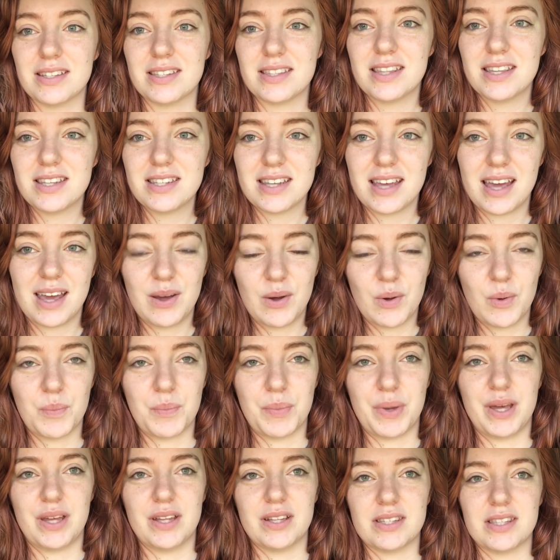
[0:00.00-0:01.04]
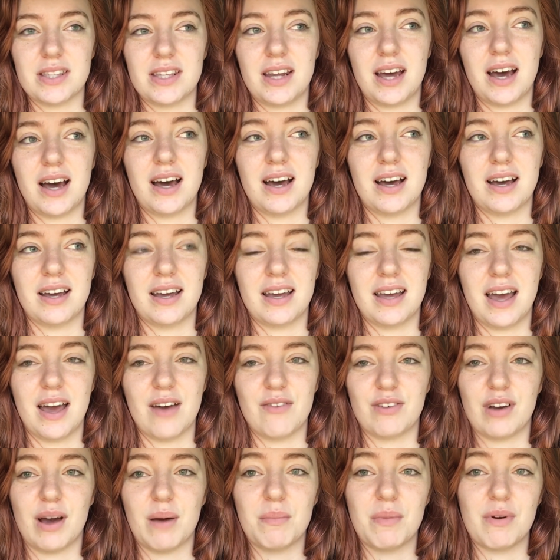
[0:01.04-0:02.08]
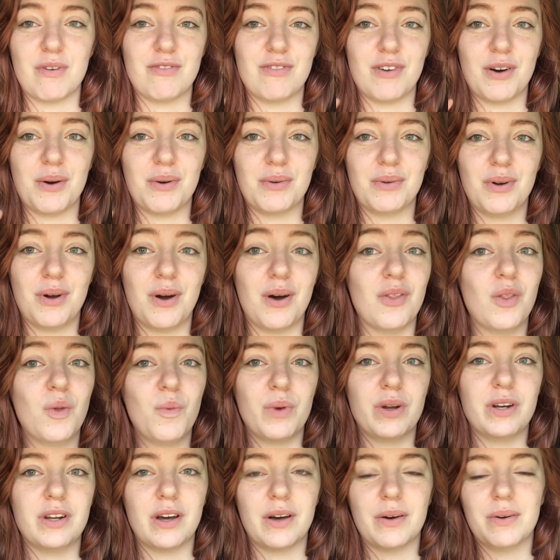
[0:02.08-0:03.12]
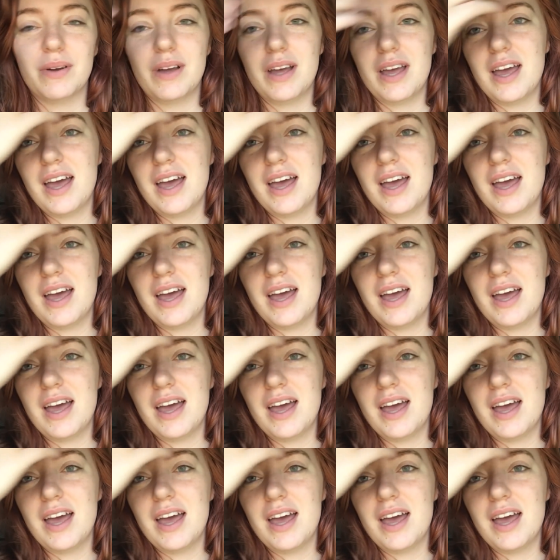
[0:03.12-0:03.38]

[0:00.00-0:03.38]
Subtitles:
This angle means that I have got my phone on the window